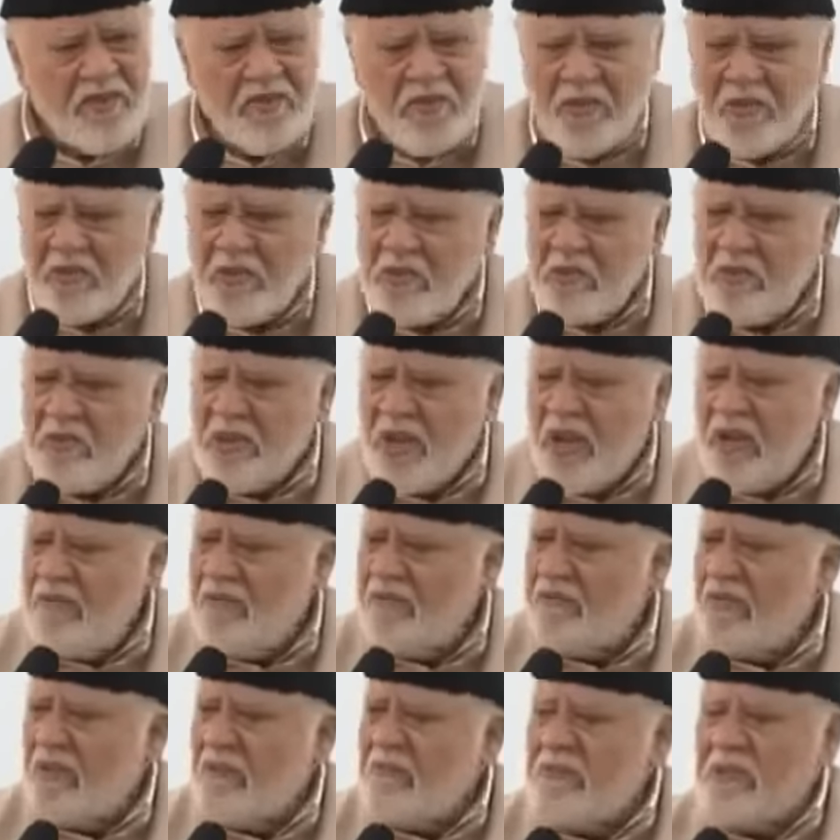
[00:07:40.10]
So you
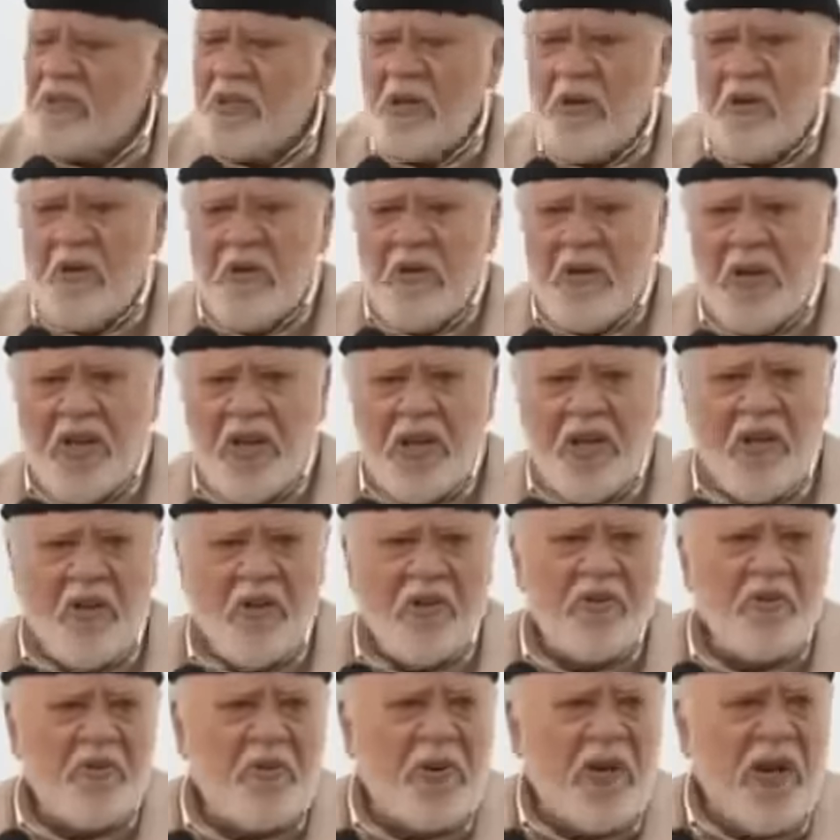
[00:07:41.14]
come from Tiloni,
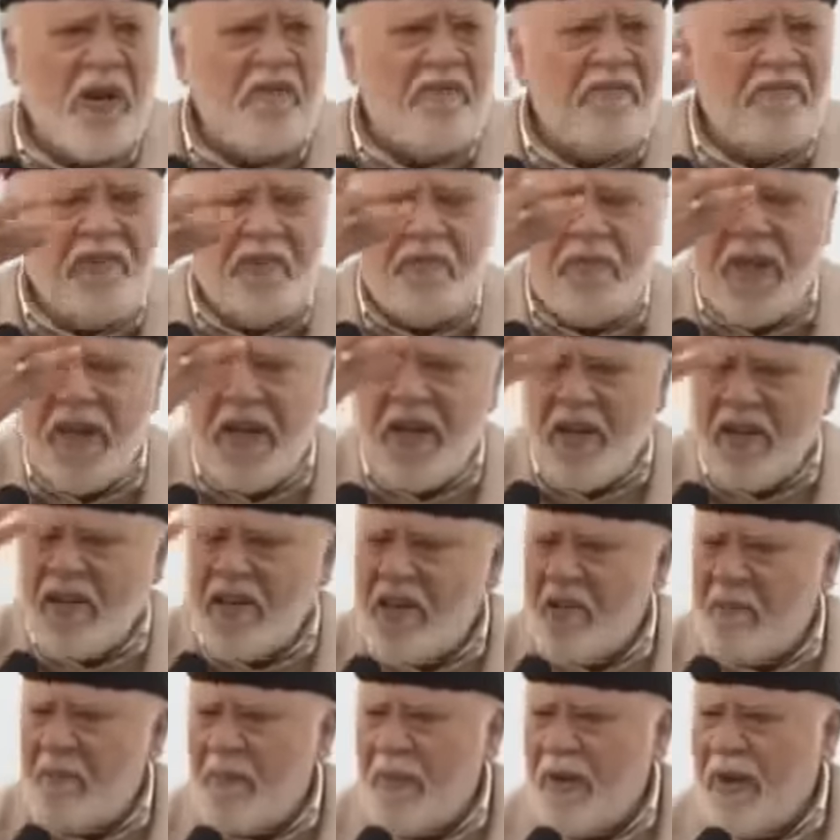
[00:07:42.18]
or you come from any
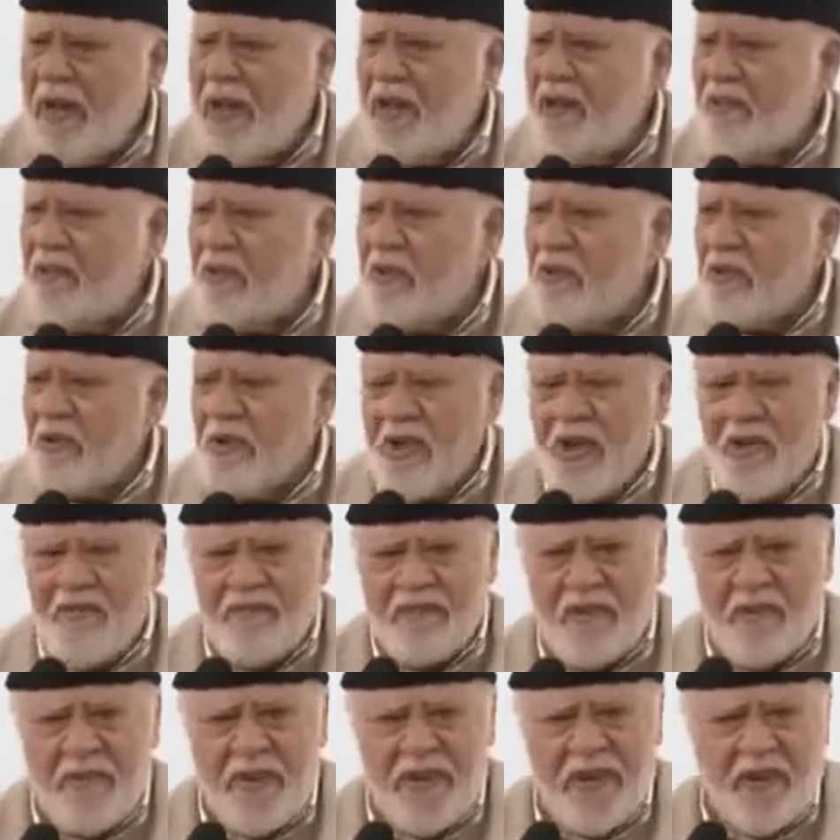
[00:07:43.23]
other place, or you come
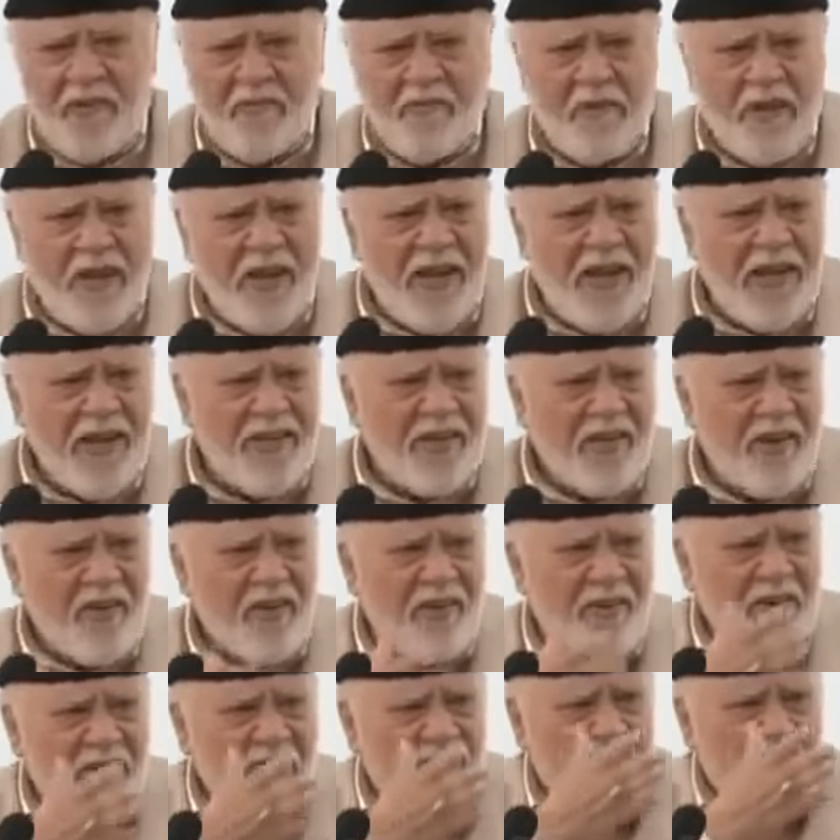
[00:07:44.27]
from any village,
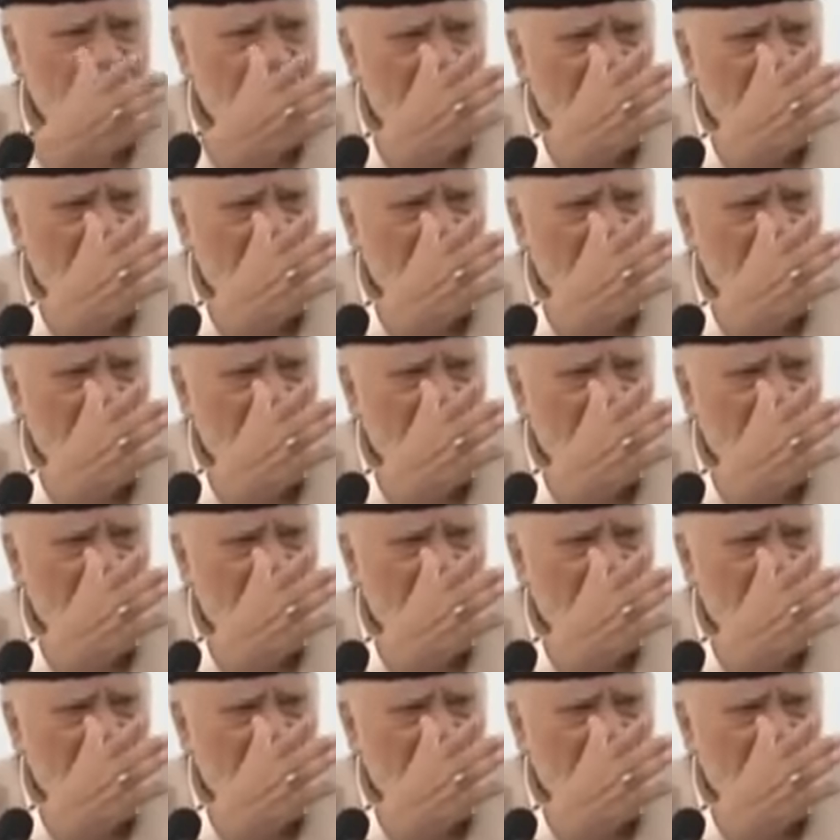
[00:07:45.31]
or